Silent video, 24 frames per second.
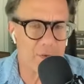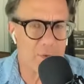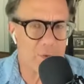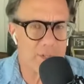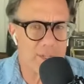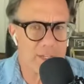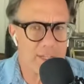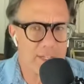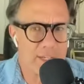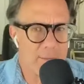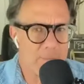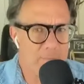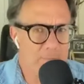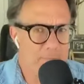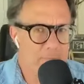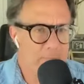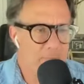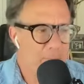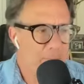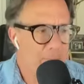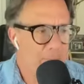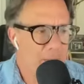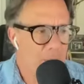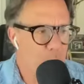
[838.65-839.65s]
the
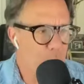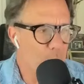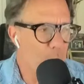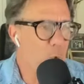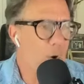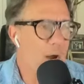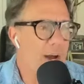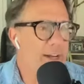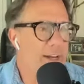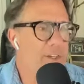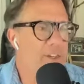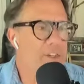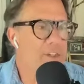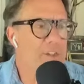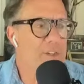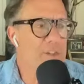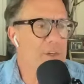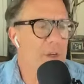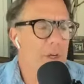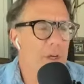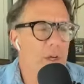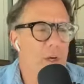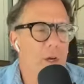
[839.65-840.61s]
rights